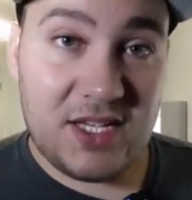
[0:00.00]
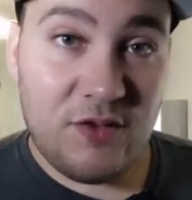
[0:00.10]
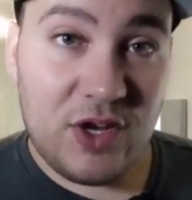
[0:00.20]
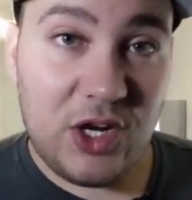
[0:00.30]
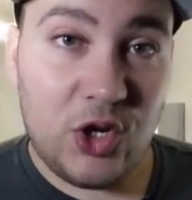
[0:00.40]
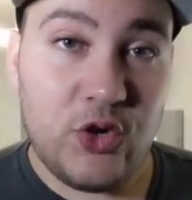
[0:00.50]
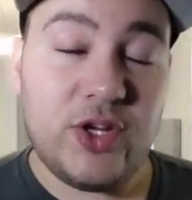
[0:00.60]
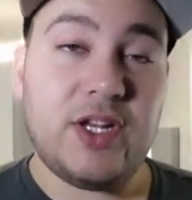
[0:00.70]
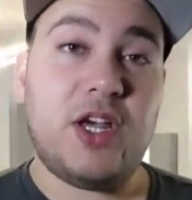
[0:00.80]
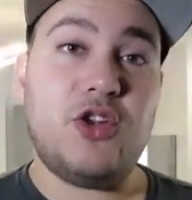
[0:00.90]
have
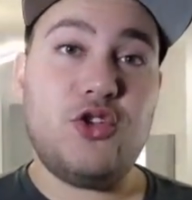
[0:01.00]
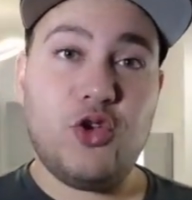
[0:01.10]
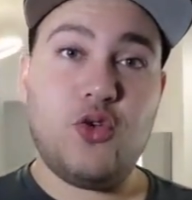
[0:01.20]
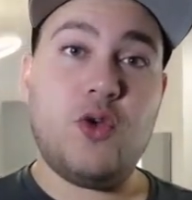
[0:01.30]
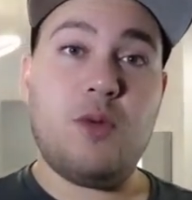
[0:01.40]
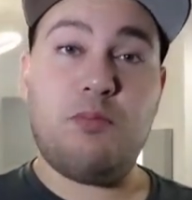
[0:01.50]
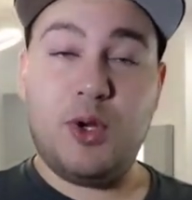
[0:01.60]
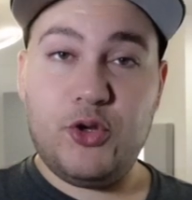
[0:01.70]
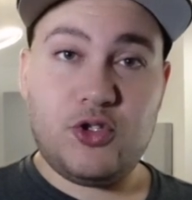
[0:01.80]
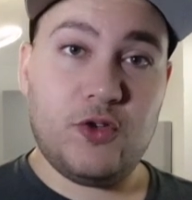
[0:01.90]
included a new
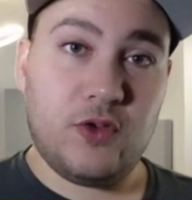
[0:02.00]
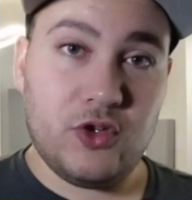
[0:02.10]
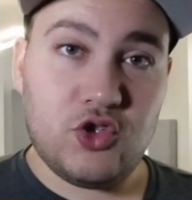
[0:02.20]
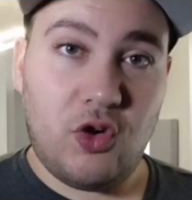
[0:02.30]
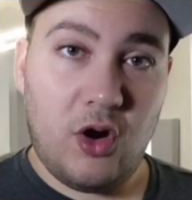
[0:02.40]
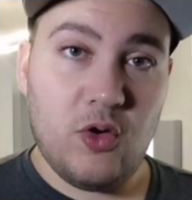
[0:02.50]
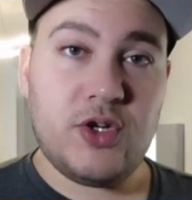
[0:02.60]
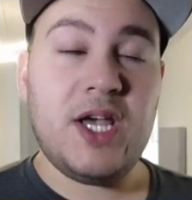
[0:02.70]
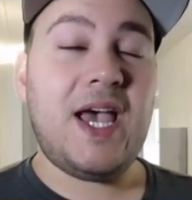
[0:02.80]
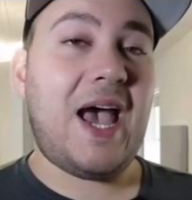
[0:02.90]
Bluetooth controlled
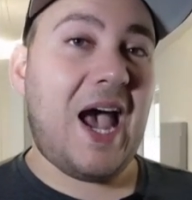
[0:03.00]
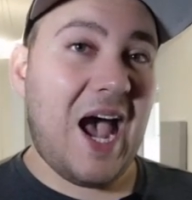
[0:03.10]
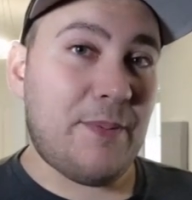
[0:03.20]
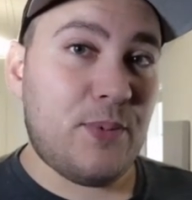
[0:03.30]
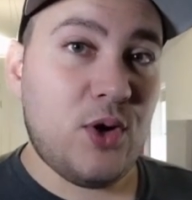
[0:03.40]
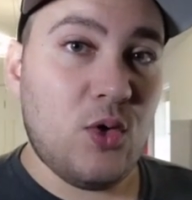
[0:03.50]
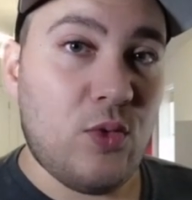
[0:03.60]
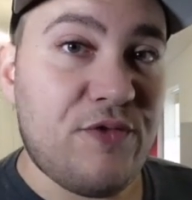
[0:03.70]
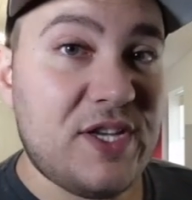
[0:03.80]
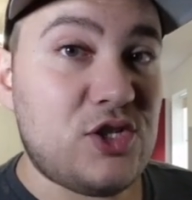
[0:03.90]
app
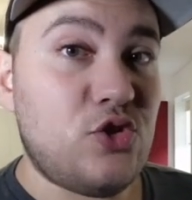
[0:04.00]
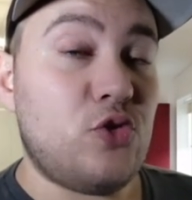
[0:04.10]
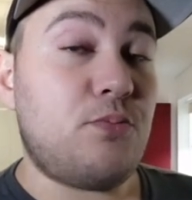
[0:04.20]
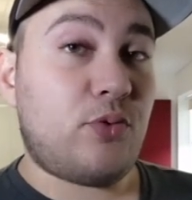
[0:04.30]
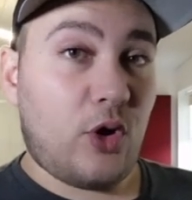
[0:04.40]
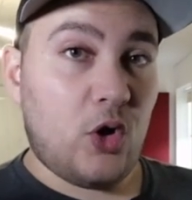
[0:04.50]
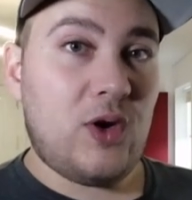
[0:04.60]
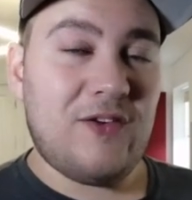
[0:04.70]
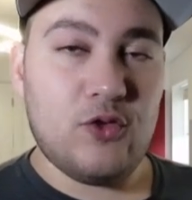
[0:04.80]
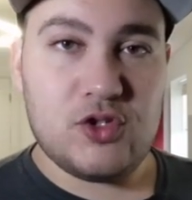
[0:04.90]
with this new Pro
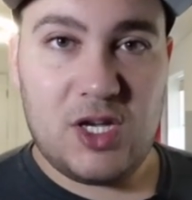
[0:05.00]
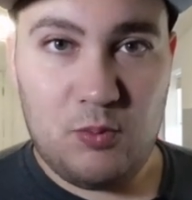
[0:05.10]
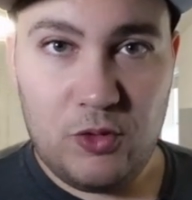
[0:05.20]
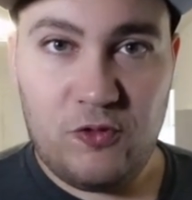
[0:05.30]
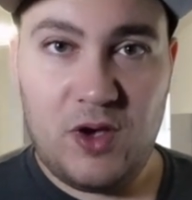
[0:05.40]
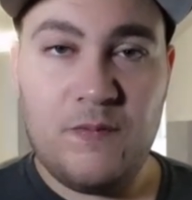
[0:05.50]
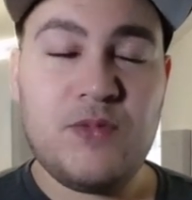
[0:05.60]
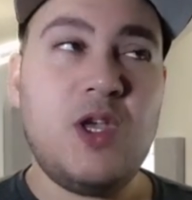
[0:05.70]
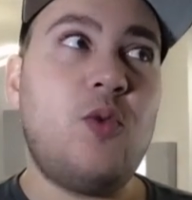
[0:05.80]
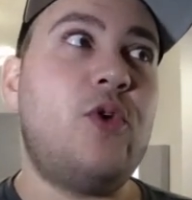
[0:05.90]
level subwoofer,
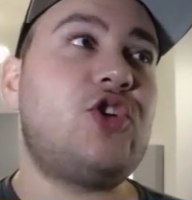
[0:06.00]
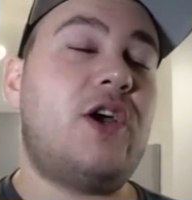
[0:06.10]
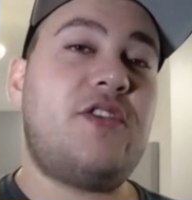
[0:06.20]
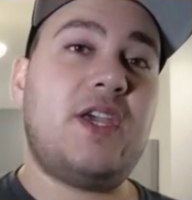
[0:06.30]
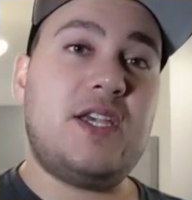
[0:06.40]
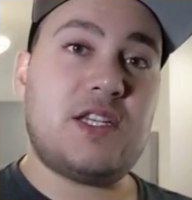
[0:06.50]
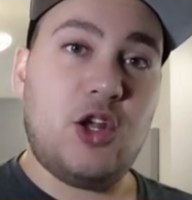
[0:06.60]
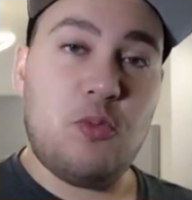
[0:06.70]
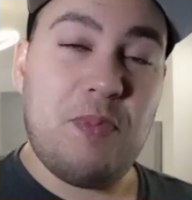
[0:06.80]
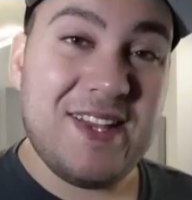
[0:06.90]
which I think is a
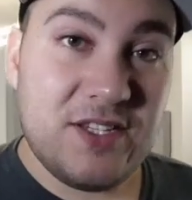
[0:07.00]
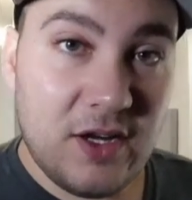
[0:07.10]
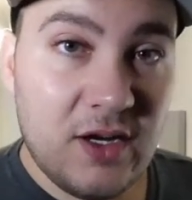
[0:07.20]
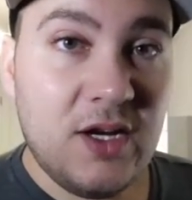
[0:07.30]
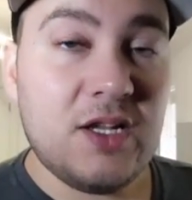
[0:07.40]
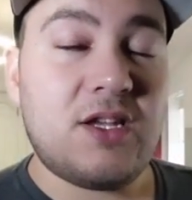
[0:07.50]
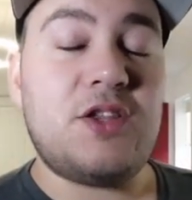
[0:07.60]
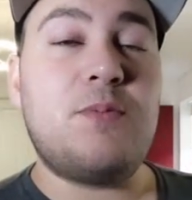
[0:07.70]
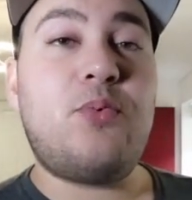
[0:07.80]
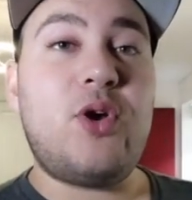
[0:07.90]
lot better
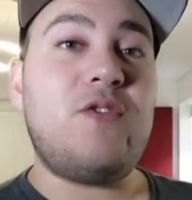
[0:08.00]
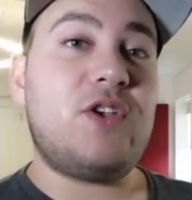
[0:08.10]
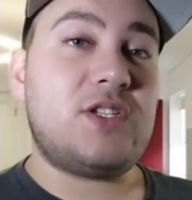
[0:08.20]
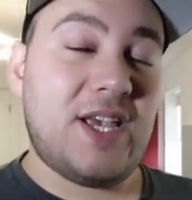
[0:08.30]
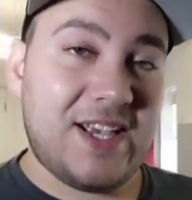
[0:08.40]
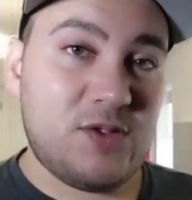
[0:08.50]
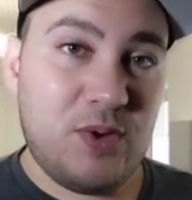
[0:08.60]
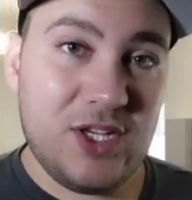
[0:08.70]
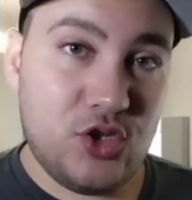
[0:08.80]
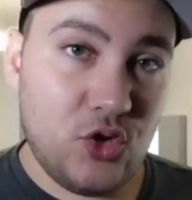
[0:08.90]
than the previous
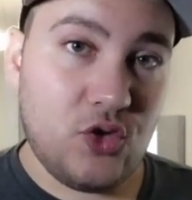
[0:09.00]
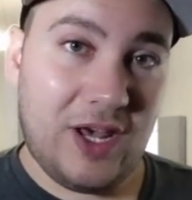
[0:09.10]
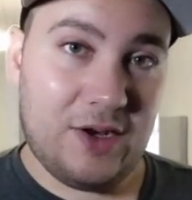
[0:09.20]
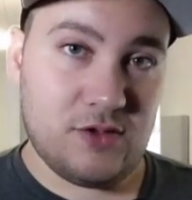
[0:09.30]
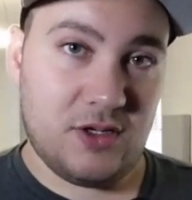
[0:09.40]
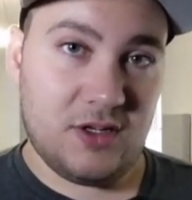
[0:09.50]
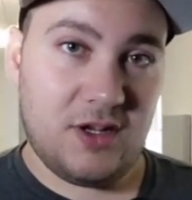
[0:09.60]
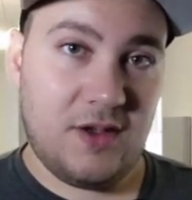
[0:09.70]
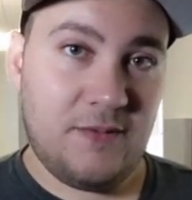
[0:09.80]
SB 2000.